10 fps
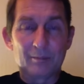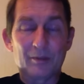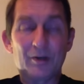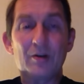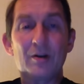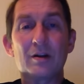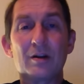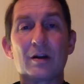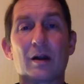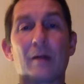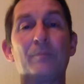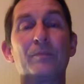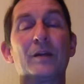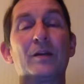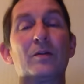But no, no, no, no, no.
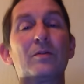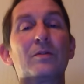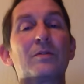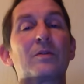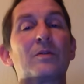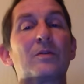In order to